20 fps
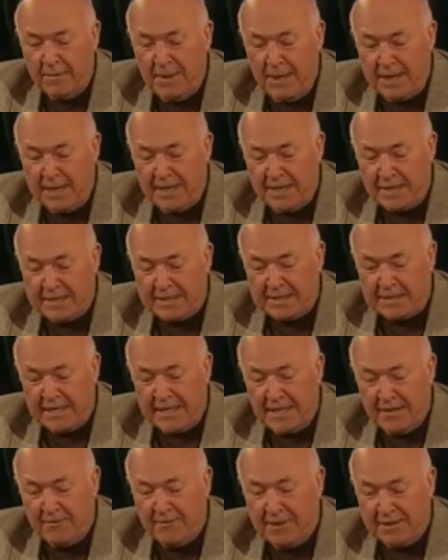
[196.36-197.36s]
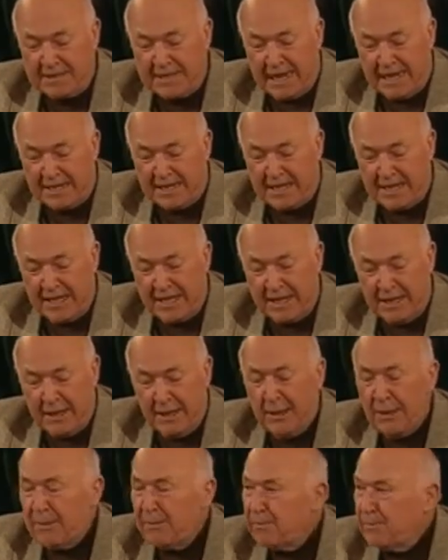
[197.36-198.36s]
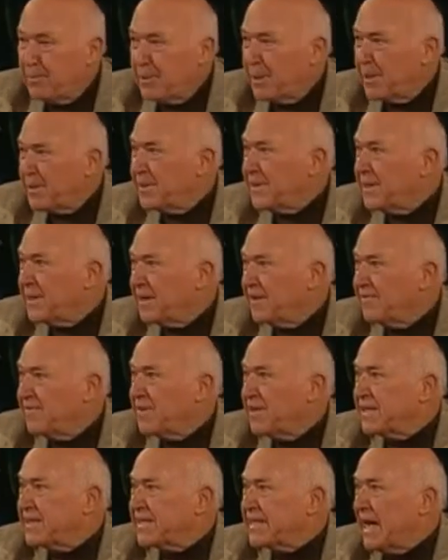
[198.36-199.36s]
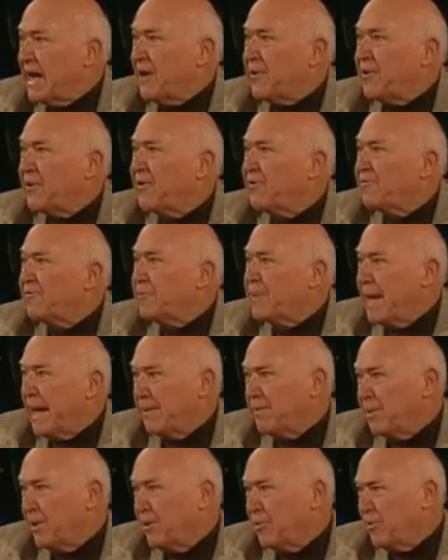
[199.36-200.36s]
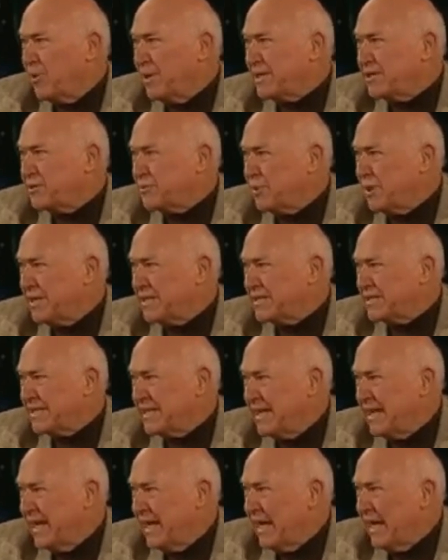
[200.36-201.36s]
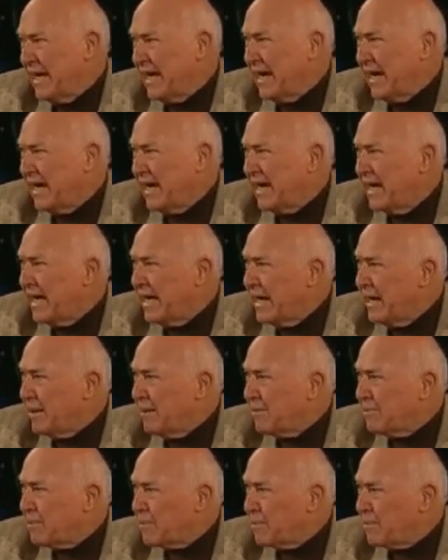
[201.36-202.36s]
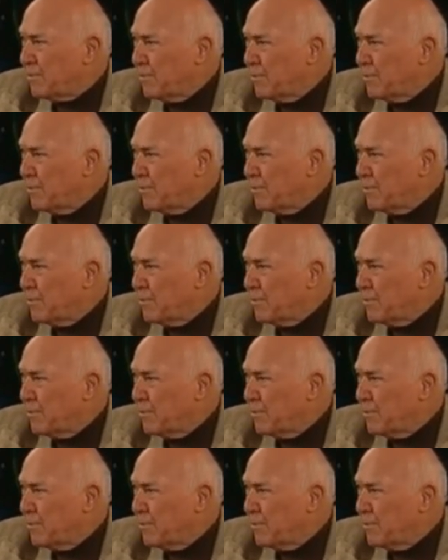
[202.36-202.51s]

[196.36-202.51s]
because it was at the building of the Tower of Babel, which was a